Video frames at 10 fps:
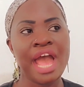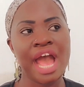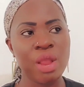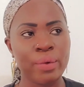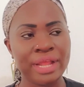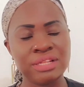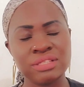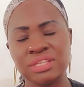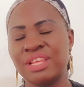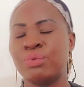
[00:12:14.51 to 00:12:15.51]
I
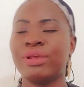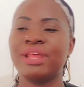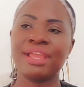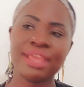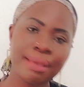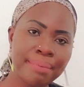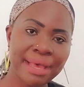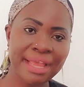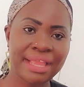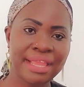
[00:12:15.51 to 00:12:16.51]
went. Then when I came
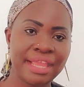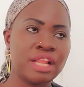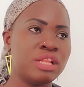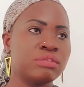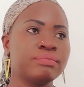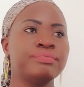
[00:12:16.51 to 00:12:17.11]
back again,